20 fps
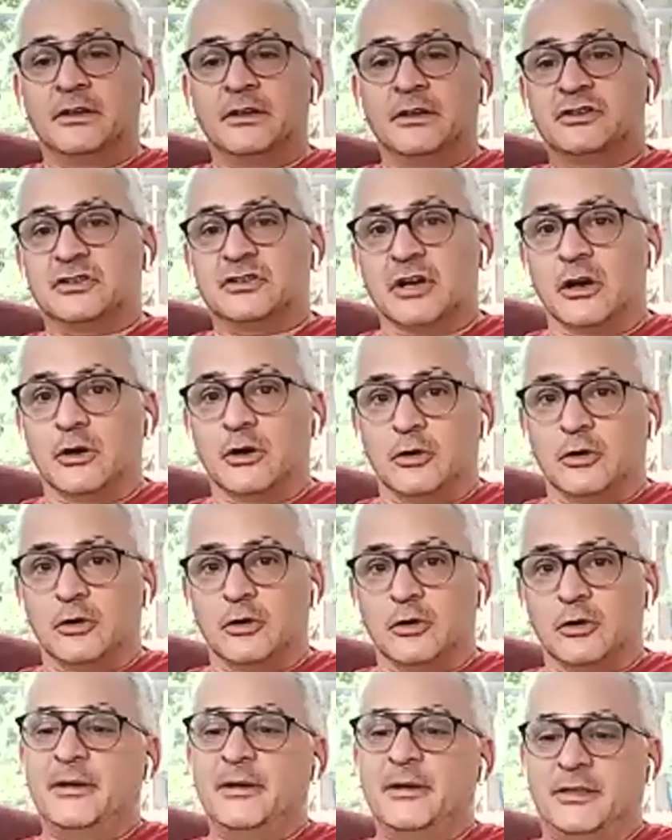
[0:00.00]

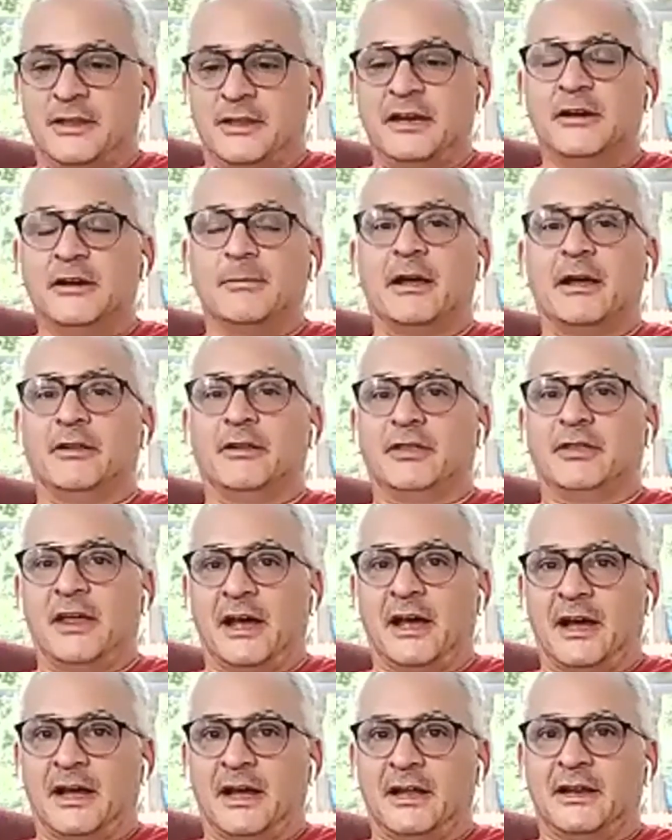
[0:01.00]
So yeah, let me
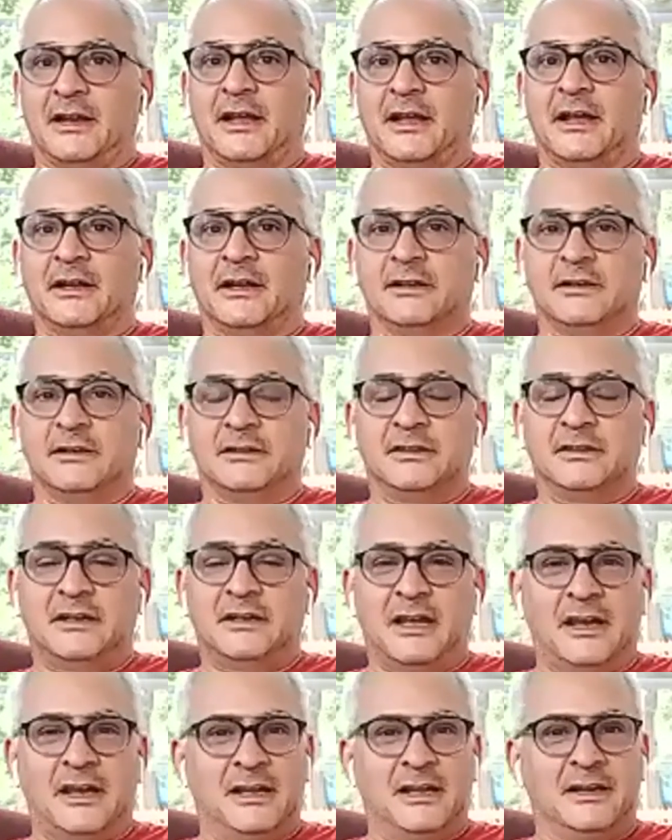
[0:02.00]
think about that.
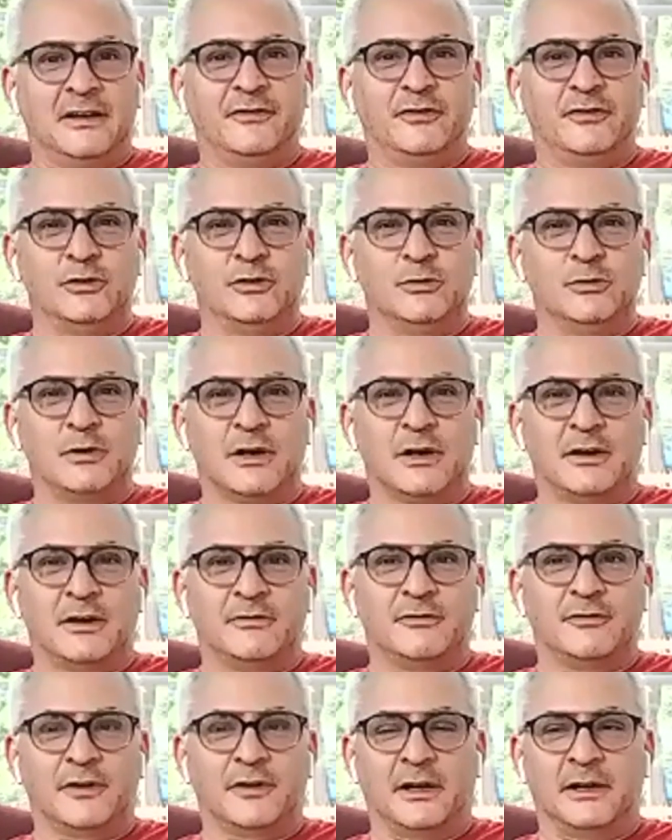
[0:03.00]
And Kate, if you
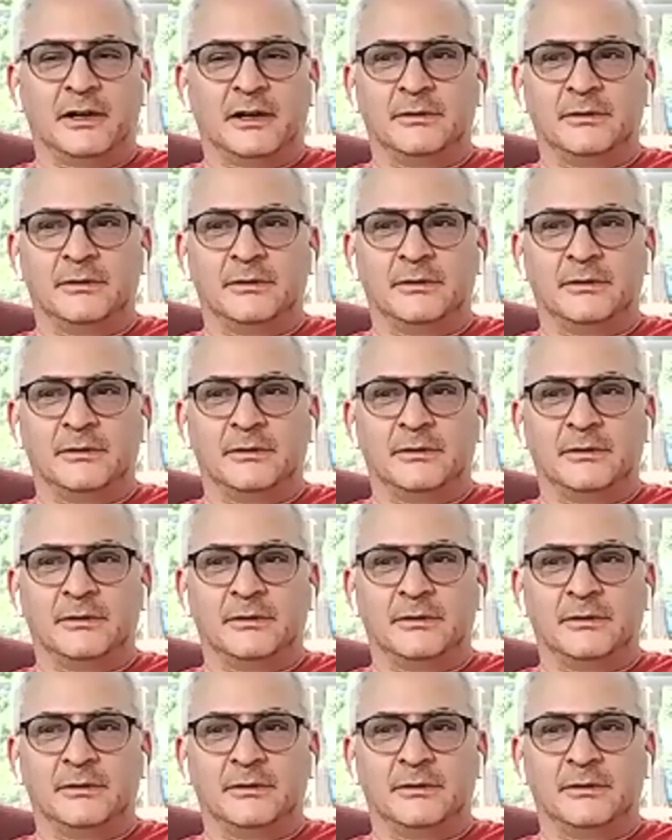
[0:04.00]
have